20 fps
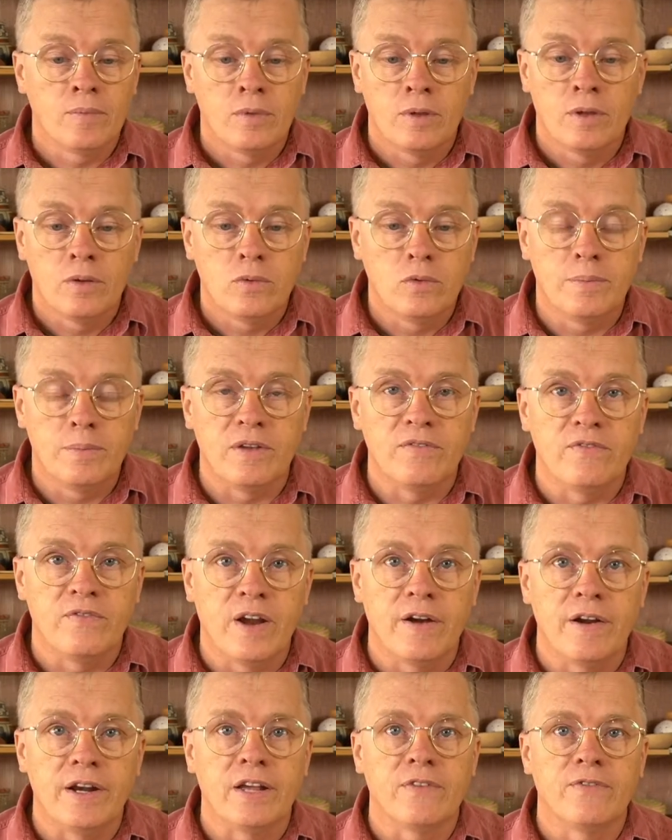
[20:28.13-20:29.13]
it would have been
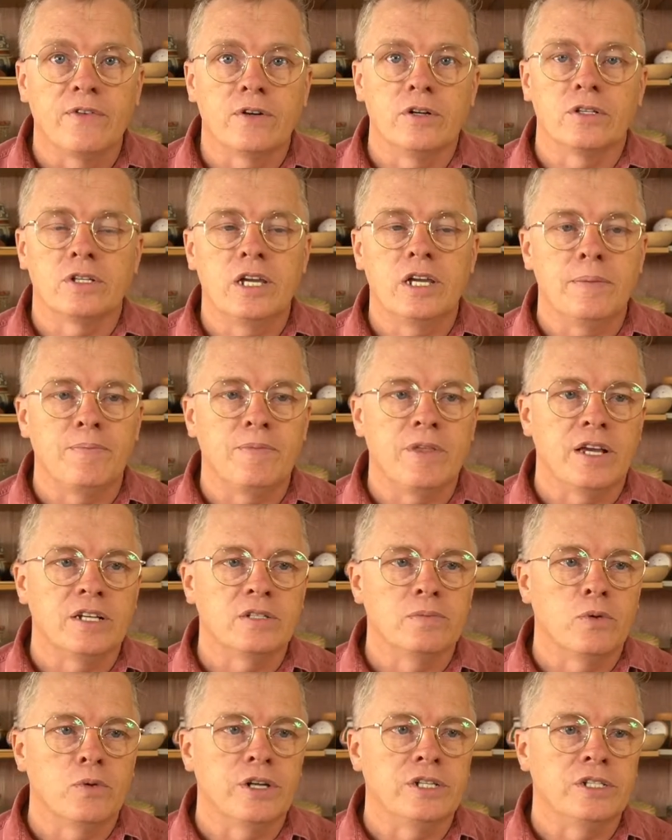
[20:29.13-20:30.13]
very difficult to keep things
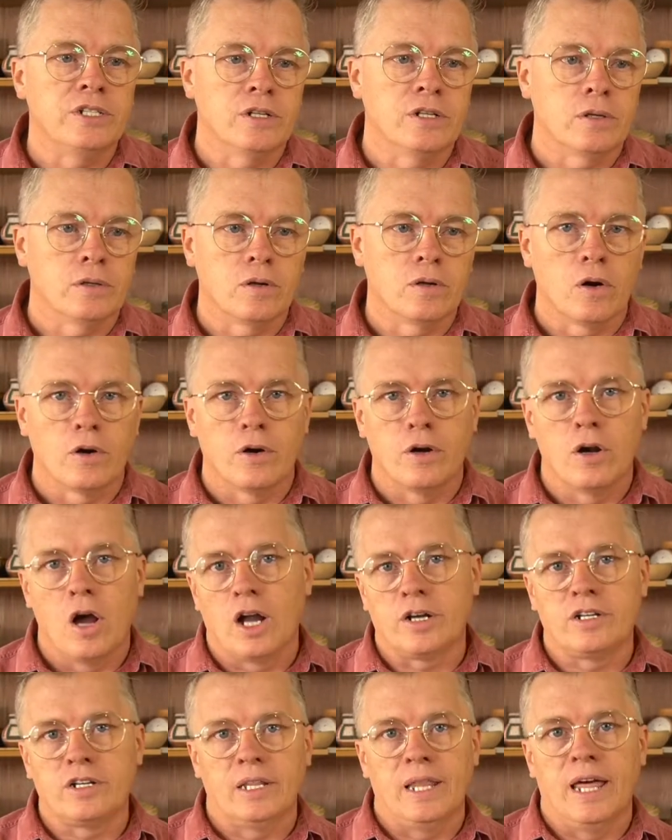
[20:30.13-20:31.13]
moist or, or
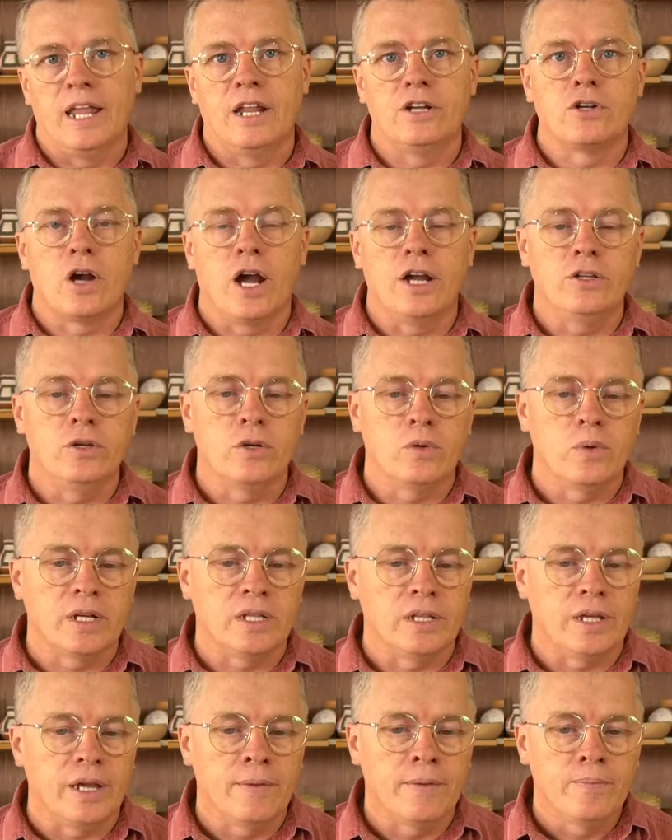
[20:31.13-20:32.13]
not to let it dry too
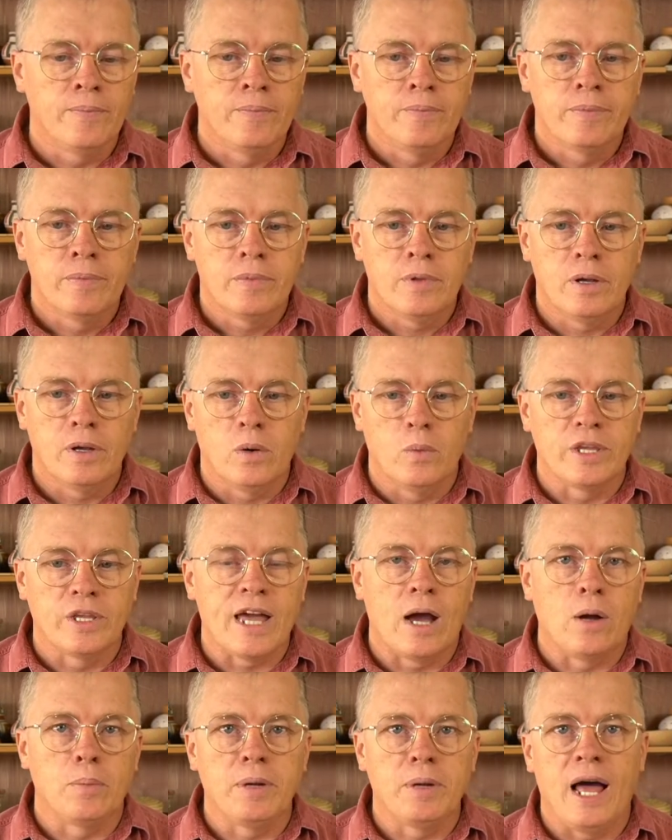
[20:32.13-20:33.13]
quickly. Uh,
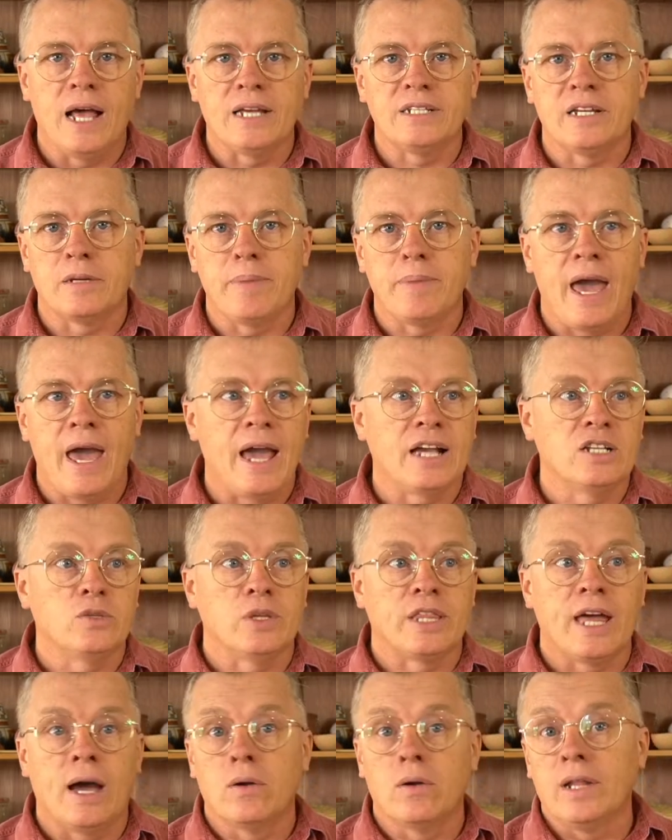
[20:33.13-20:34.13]
without plastic bags,
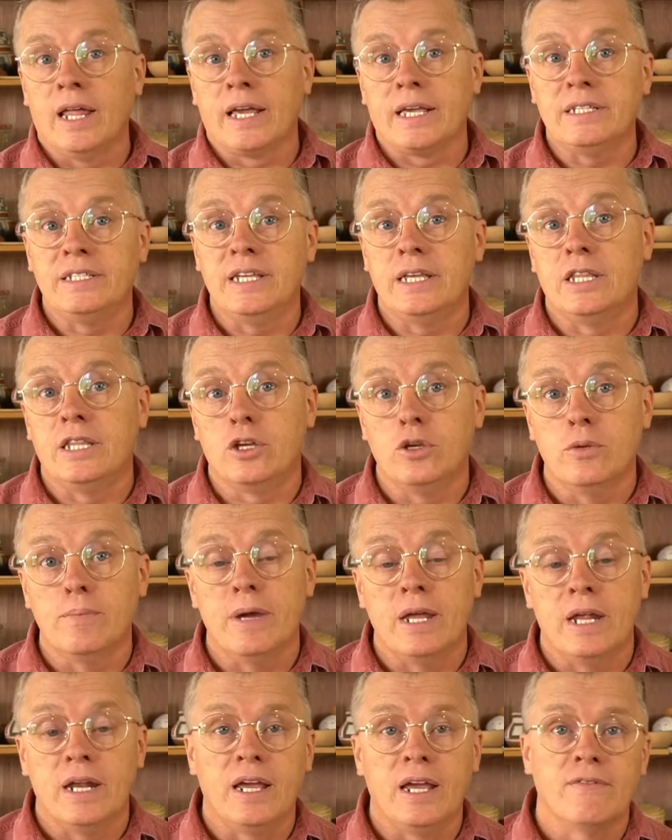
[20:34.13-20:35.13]
without, like I said, the
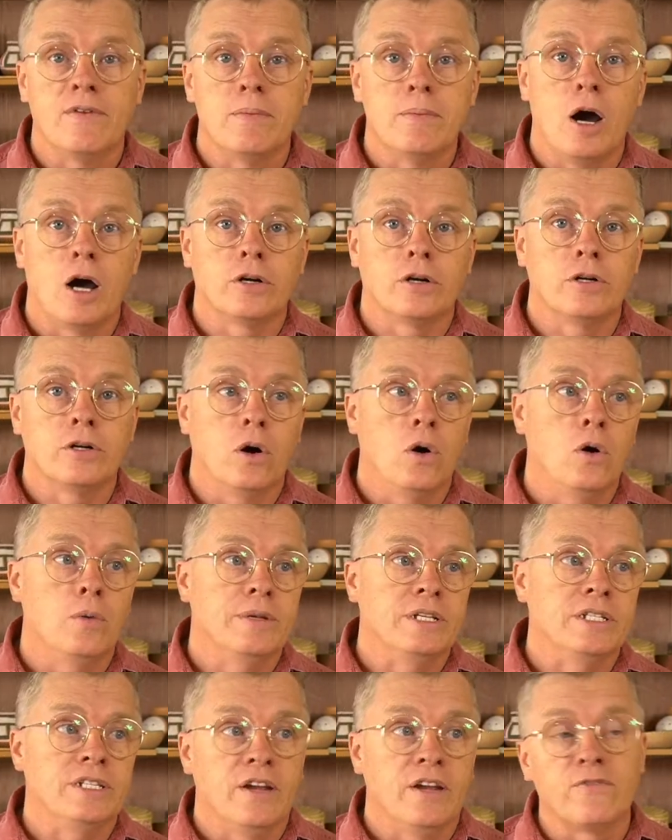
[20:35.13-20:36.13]
humidity of a modern home
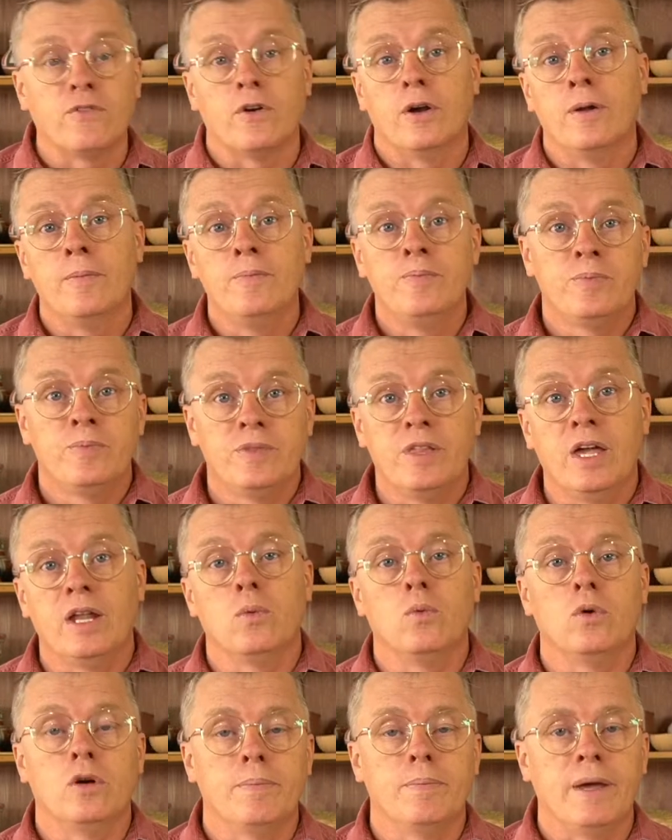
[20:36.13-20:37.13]
is different than it
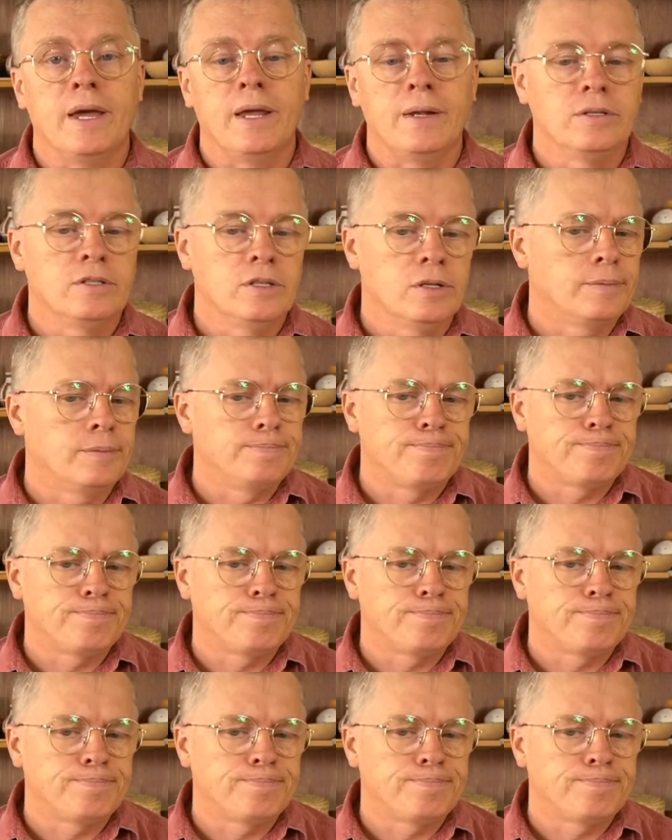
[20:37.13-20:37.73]
would have been. So